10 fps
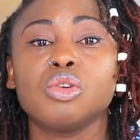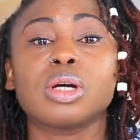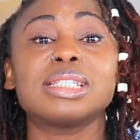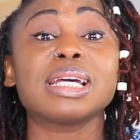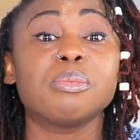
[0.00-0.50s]
you
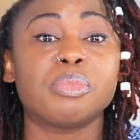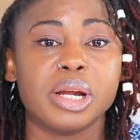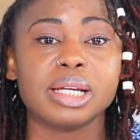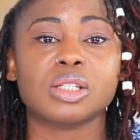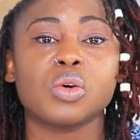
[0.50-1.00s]
can take
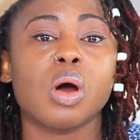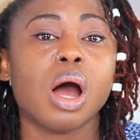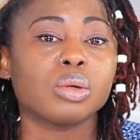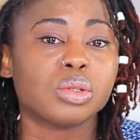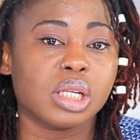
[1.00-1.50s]
breaks, go
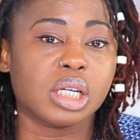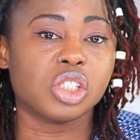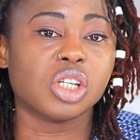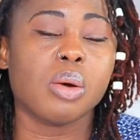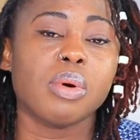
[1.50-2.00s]
out, take a
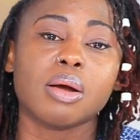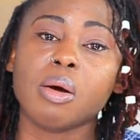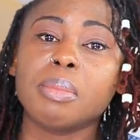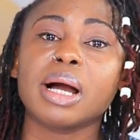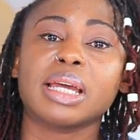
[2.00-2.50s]
shower,
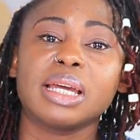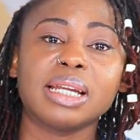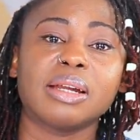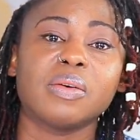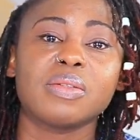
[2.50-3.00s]
come back in
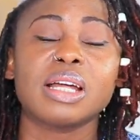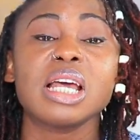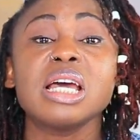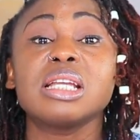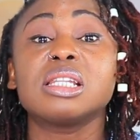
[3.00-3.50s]
and all
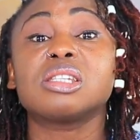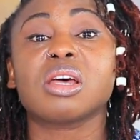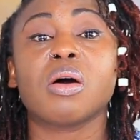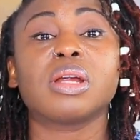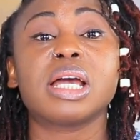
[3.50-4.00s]
that. The
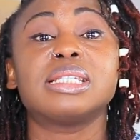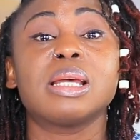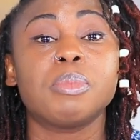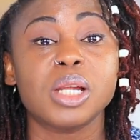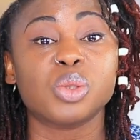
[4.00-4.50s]
sauna
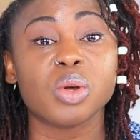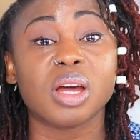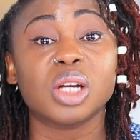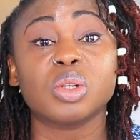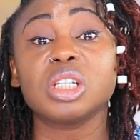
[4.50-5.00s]
is a place where you
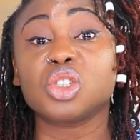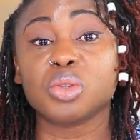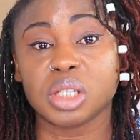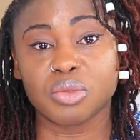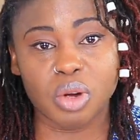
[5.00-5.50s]
can actually
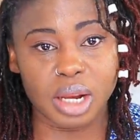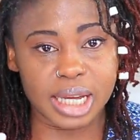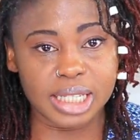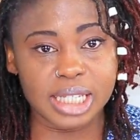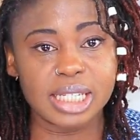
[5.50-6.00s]
treat, if you're a
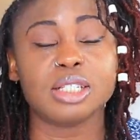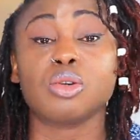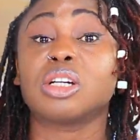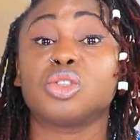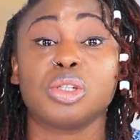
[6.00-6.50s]
lady,
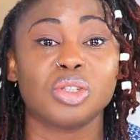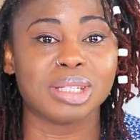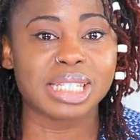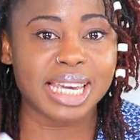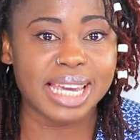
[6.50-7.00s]
you can treat your
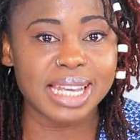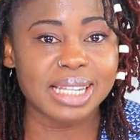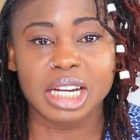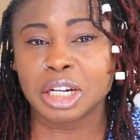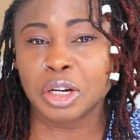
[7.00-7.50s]

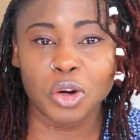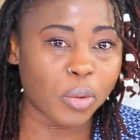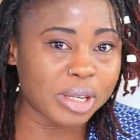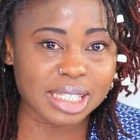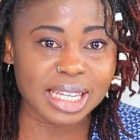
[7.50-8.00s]
skin, get a
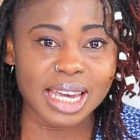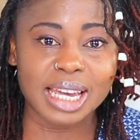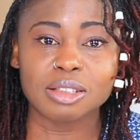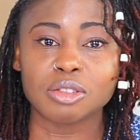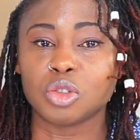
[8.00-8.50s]
glowing
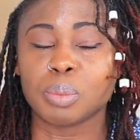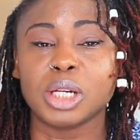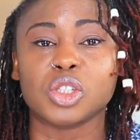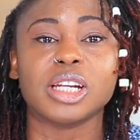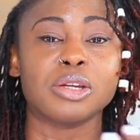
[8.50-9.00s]
skin, to
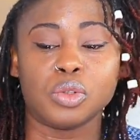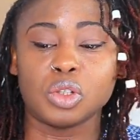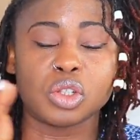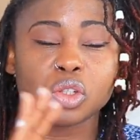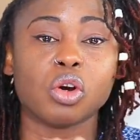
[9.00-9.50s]
make sure that you
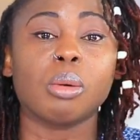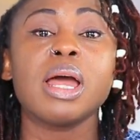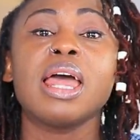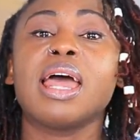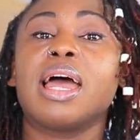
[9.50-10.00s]
just scrub
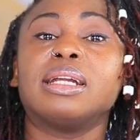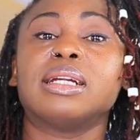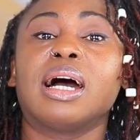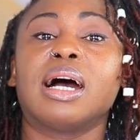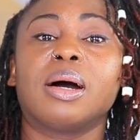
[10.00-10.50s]
and